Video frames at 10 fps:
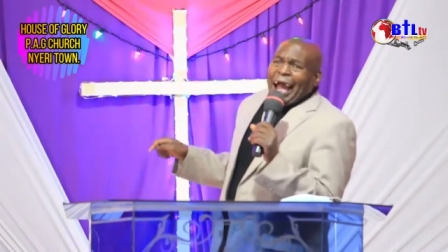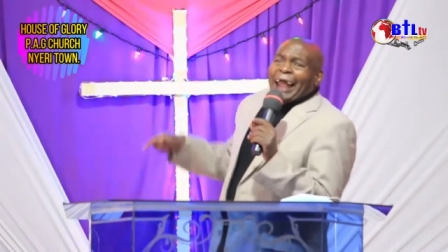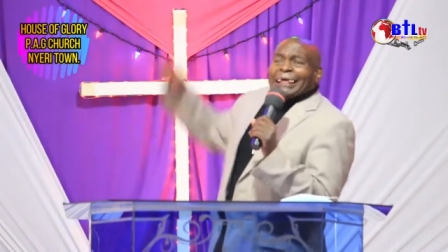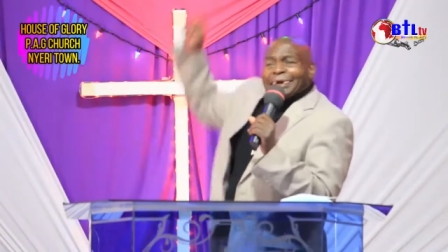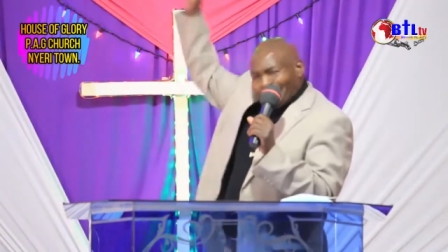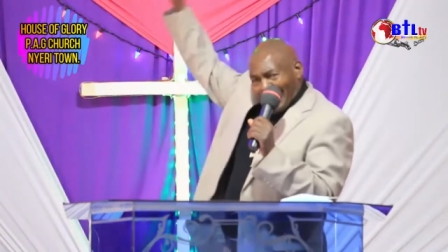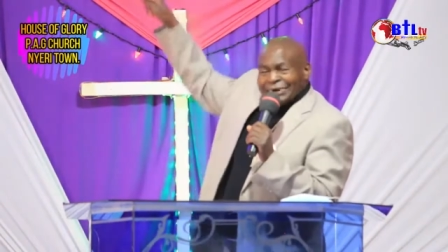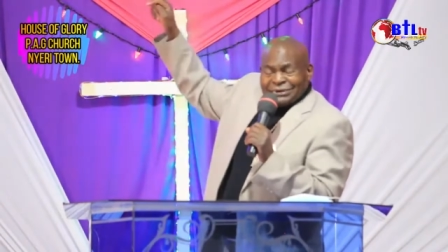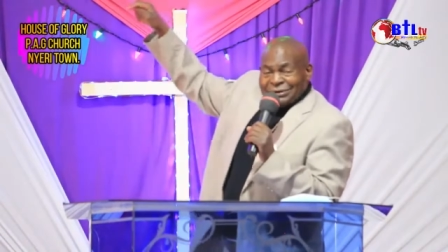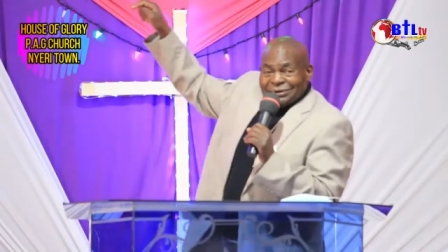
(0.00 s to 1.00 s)
a
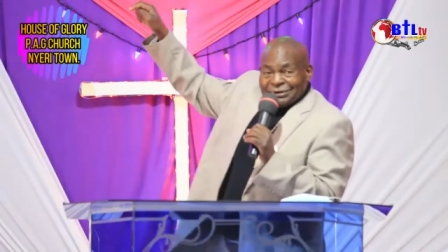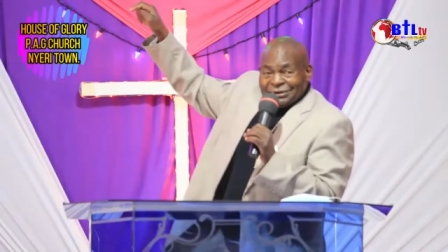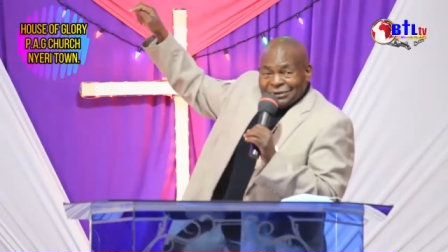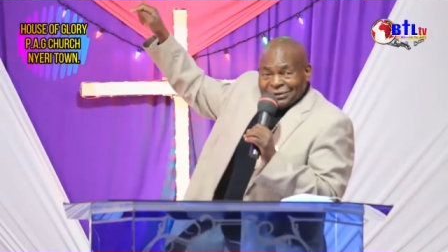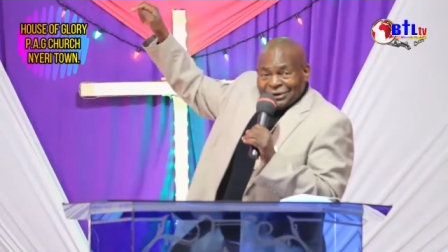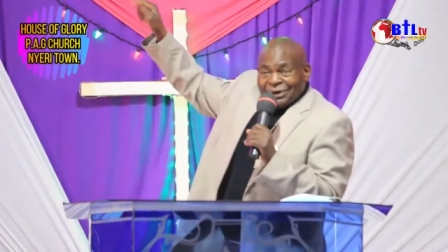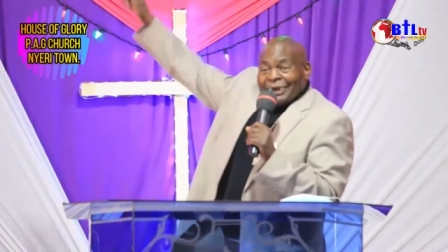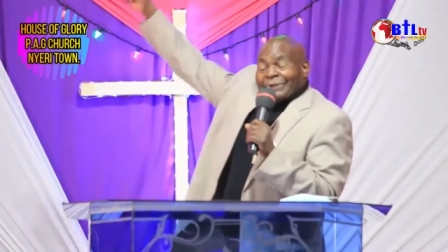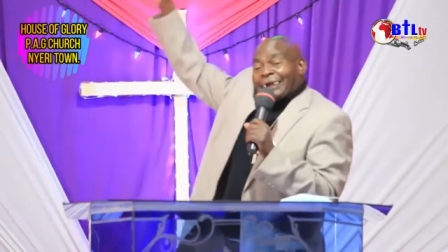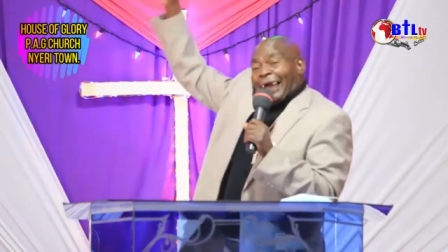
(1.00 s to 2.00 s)
Levite,
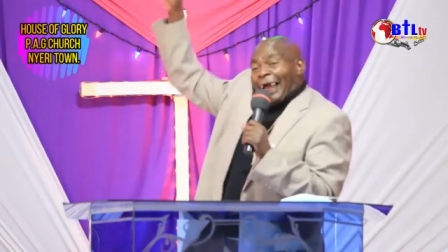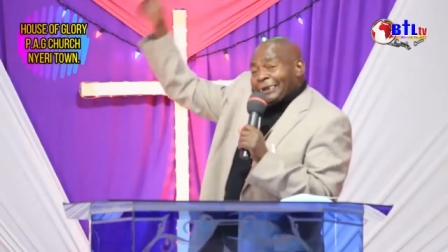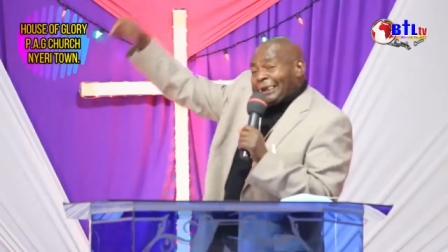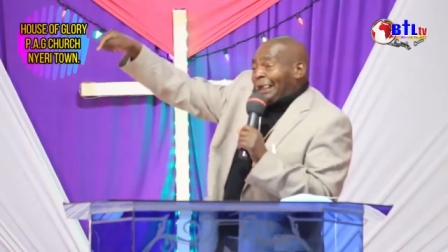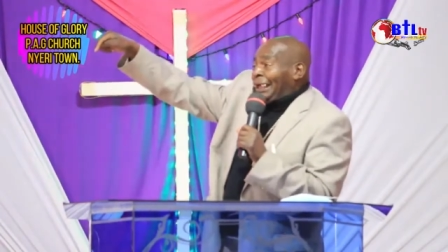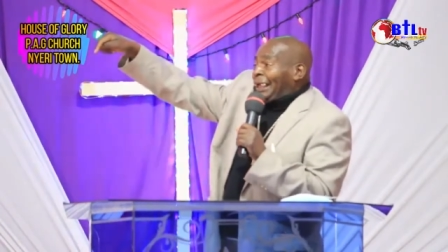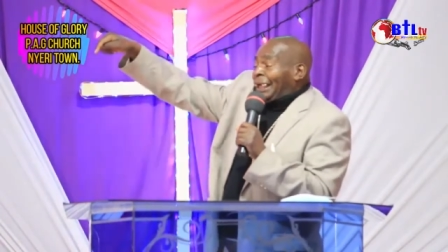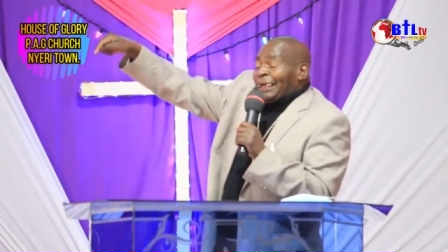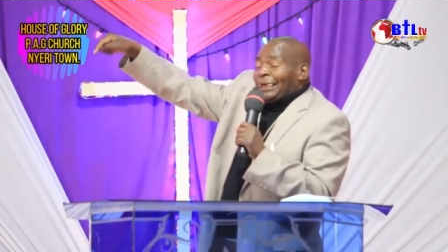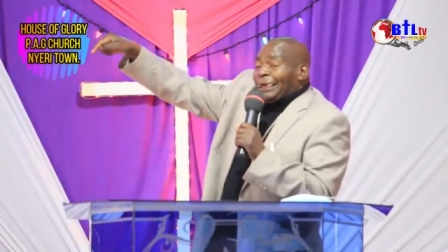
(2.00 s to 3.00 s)
is hiding
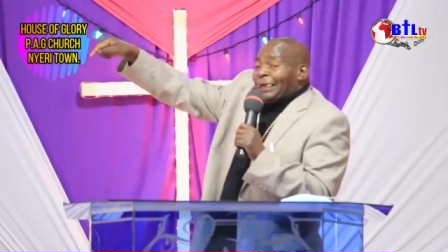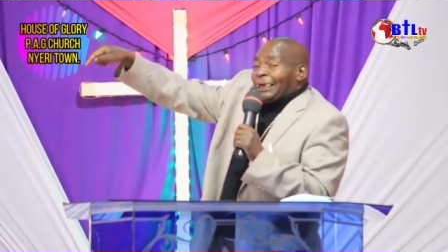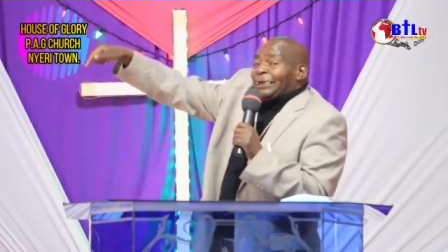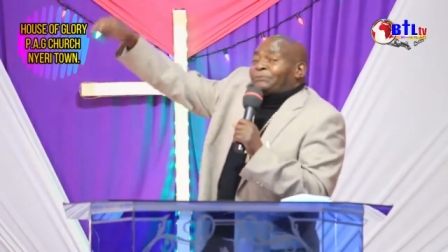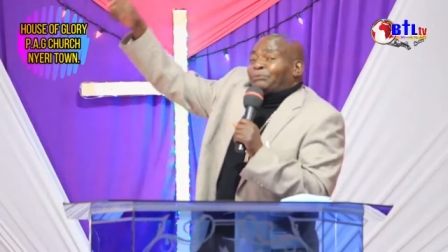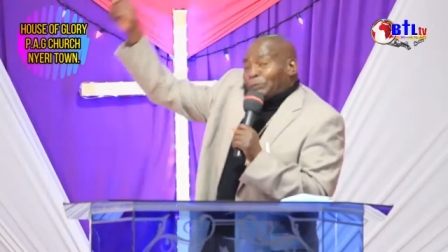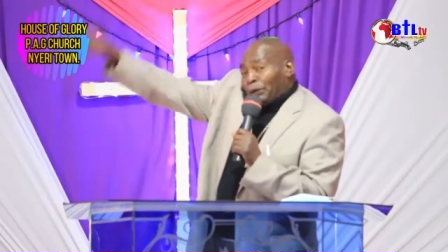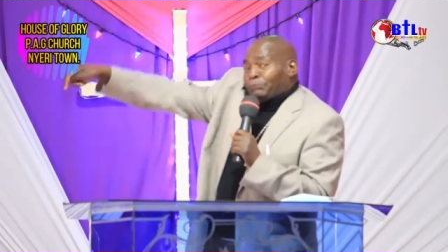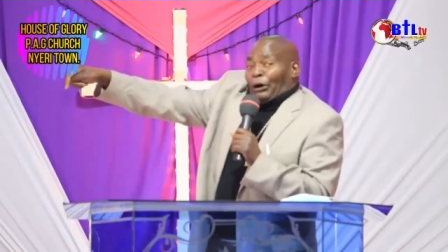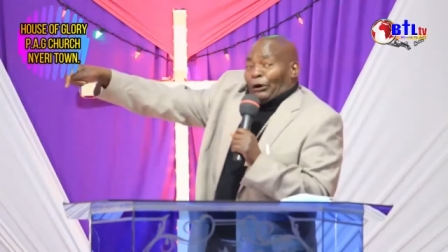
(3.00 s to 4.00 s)
his
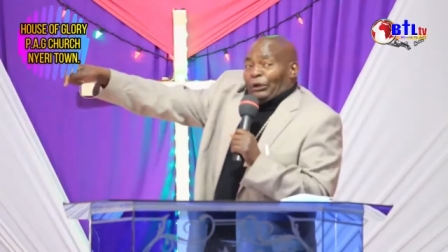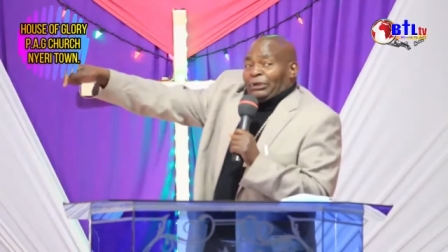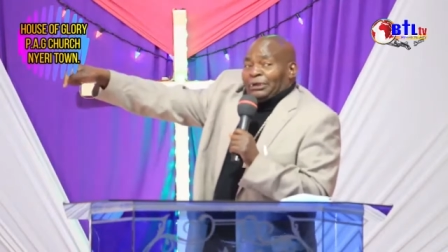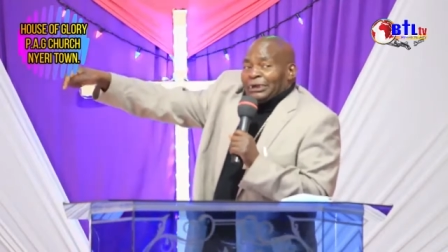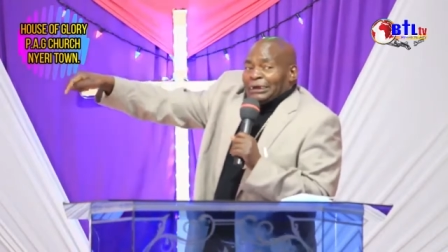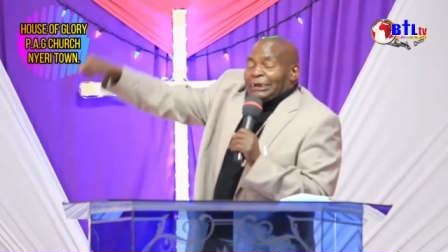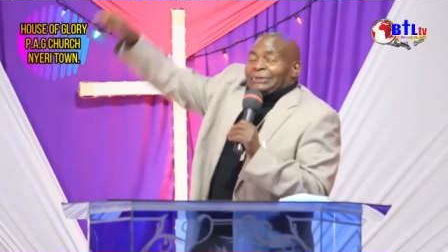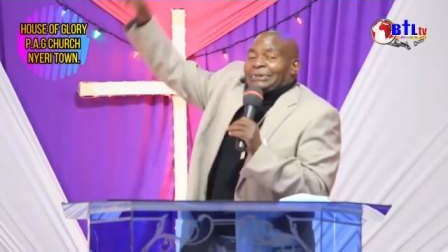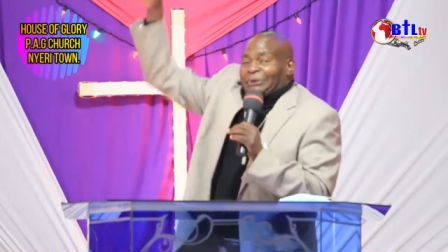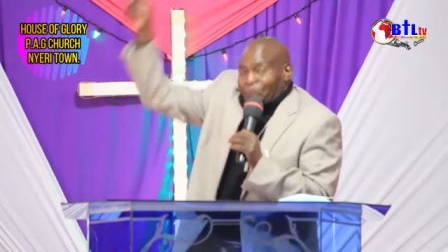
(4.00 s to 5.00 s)
baby boy
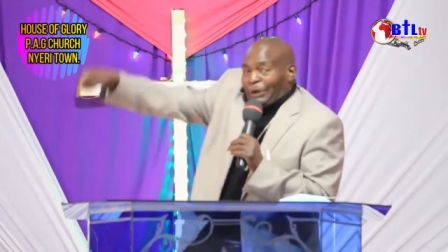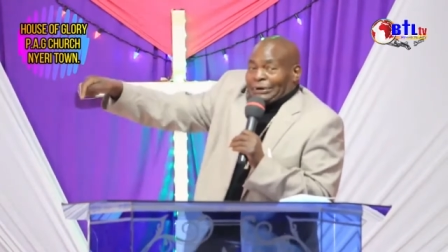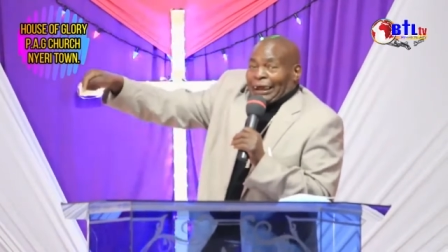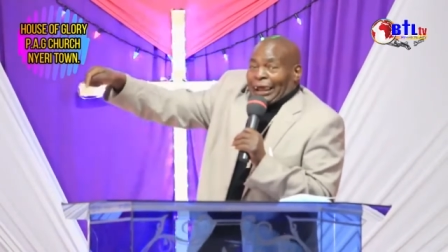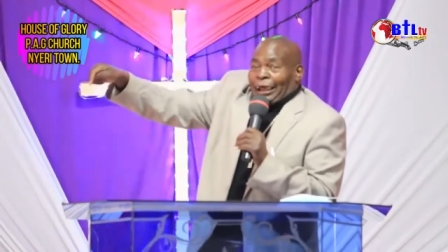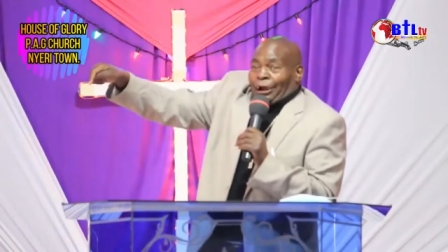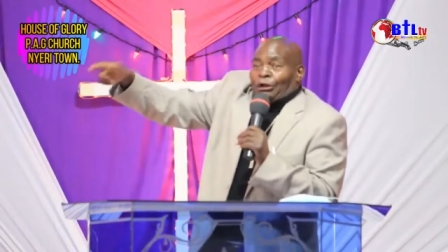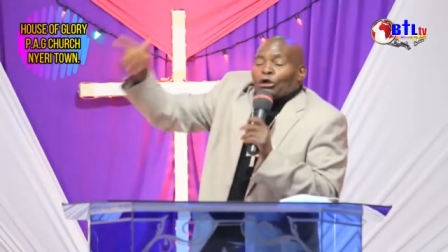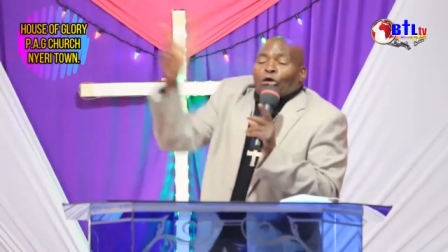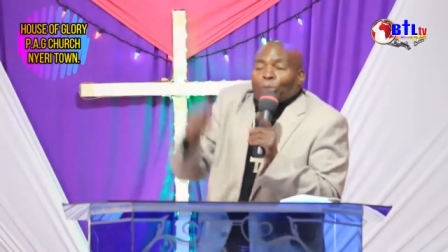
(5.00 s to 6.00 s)
in the river
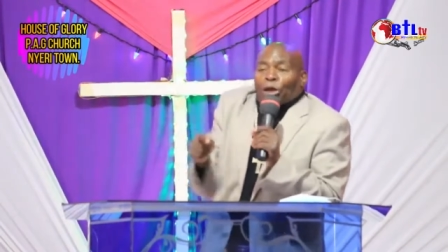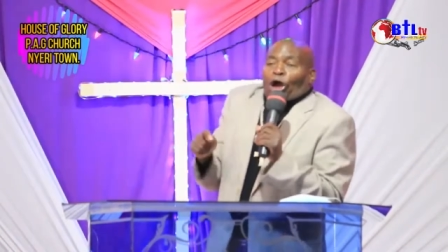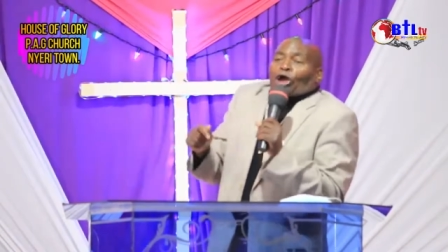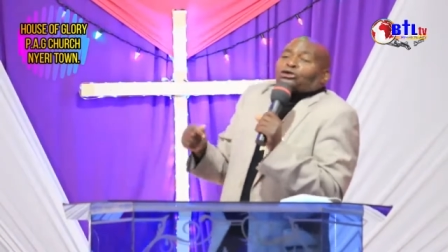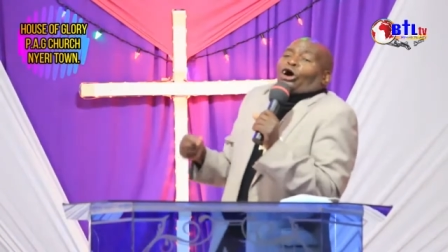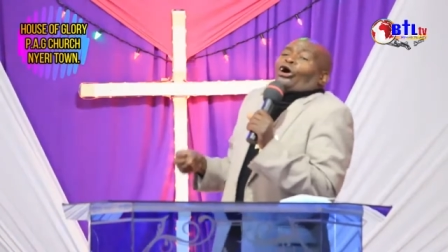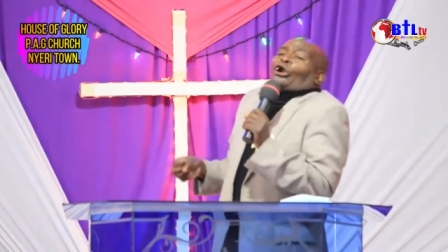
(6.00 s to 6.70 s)
Nile because